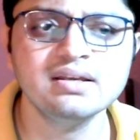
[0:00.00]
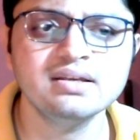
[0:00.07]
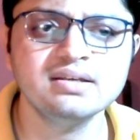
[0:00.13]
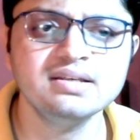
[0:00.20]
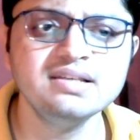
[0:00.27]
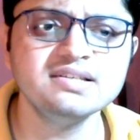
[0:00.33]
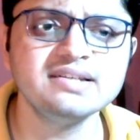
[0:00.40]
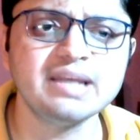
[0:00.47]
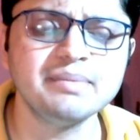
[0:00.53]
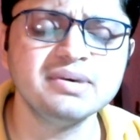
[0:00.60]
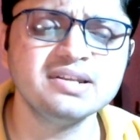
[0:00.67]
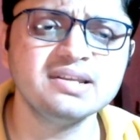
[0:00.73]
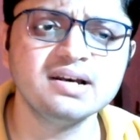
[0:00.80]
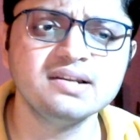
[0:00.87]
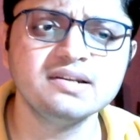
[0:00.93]
He is an
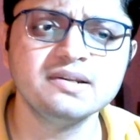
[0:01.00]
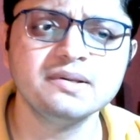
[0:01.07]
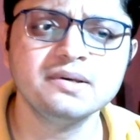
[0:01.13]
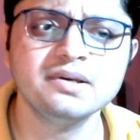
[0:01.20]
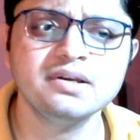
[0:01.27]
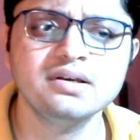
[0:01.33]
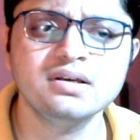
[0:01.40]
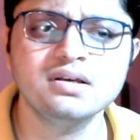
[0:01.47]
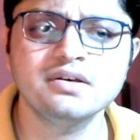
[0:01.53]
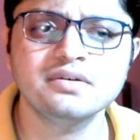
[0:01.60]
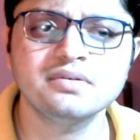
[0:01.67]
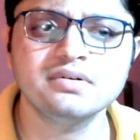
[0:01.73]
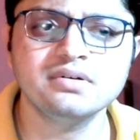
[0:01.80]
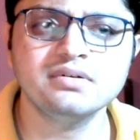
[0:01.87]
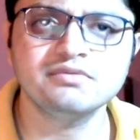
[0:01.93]
American
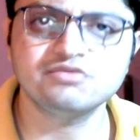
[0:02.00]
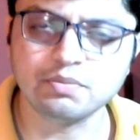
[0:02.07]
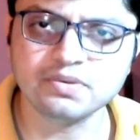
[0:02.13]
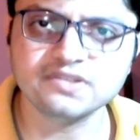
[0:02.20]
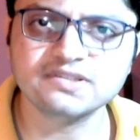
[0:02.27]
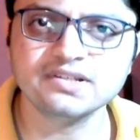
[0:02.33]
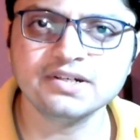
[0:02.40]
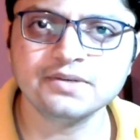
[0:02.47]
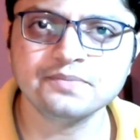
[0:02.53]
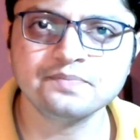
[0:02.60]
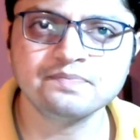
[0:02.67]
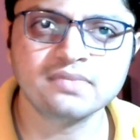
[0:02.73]
professor,